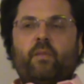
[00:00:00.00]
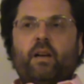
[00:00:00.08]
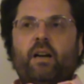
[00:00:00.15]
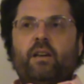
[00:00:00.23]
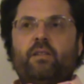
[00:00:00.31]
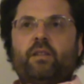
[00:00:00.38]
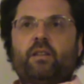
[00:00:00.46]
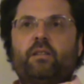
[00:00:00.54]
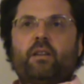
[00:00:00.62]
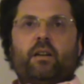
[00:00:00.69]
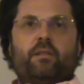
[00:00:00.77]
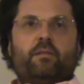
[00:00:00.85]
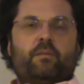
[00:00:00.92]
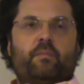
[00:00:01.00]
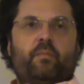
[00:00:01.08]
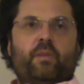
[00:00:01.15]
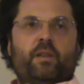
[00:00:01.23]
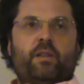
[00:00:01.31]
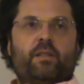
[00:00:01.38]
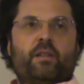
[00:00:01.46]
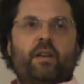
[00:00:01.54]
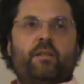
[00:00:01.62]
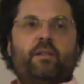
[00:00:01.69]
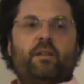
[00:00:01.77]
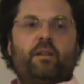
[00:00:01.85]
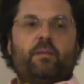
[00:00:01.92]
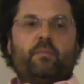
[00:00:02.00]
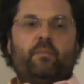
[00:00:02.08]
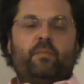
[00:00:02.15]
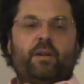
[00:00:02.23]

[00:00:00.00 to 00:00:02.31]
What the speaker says: I think that there's nothing